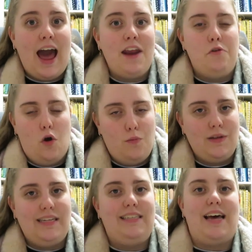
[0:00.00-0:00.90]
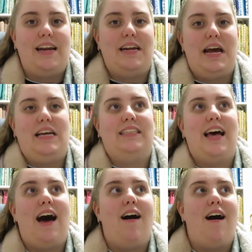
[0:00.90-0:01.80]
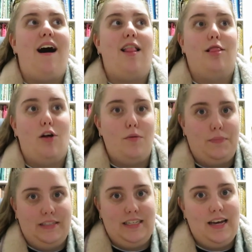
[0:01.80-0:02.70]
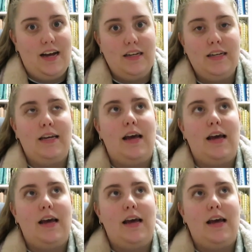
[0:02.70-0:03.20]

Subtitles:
and normally Saturdays are a lot busier.